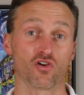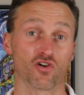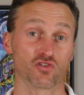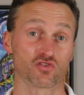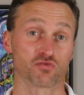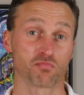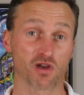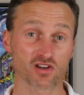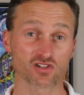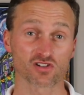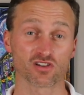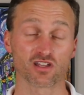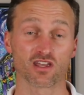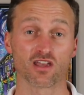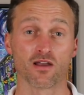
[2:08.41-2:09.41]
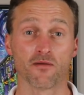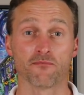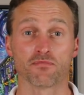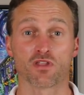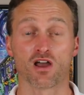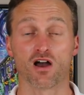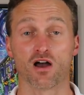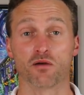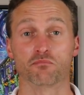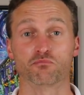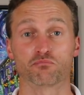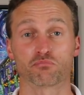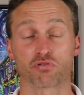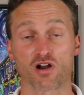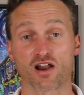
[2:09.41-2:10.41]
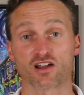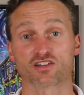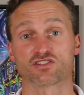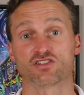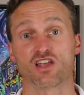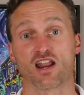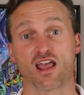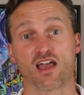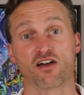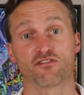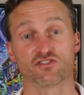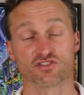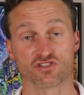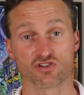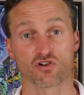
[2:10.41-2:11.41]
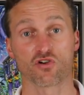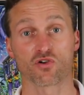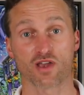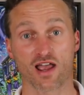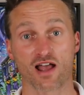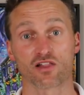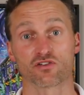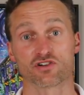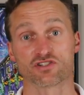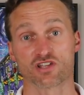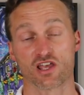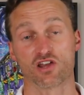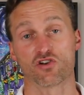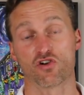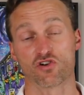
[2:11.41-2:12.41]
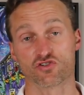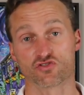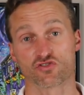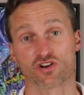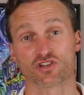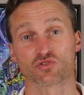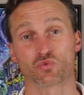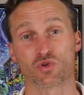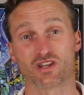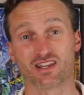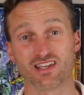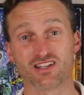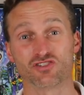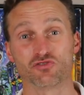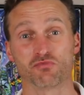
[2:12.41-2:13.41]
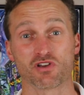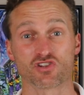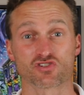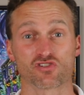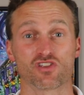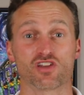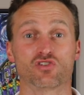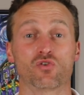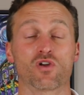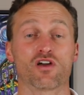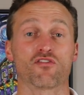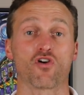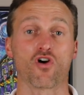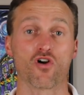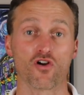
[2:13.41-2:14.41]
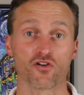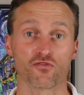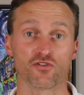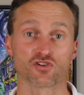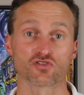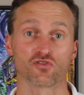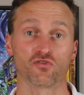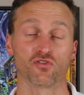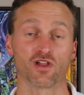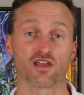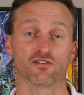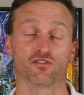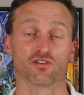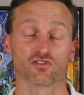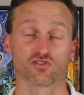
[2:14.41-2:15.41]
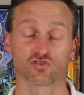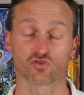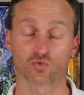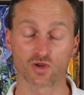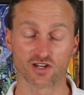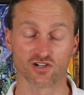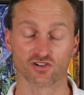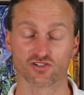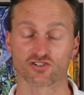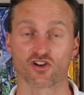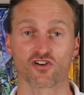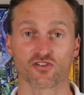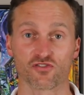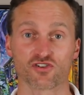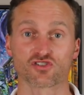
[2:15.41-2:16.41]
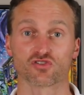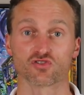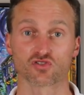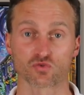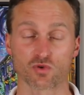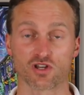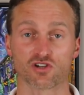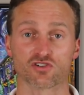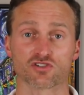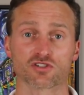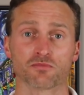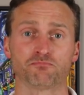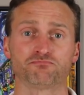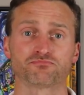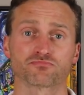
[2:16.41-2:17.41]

especially um, products that have zero calories and are drinks, we need to make sure they don't have artificial flavor sweeteners, artificial sweeteners